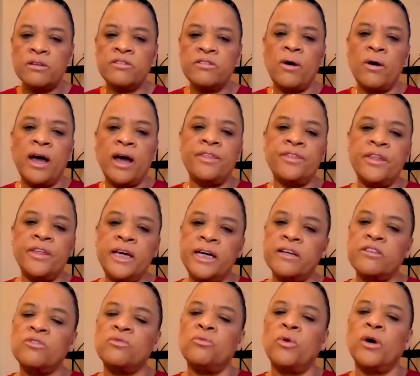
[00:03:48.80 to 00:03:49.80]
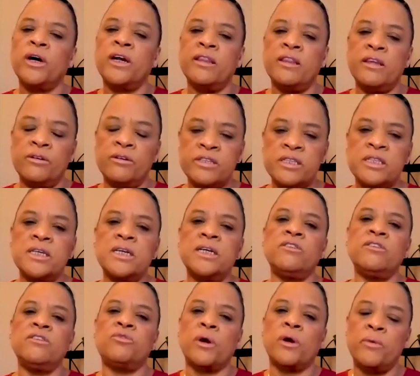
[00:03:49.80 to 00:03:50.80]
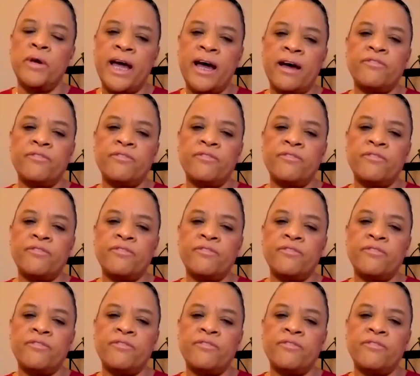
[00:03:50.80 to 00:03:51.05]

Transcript: So I think it's one of those things where we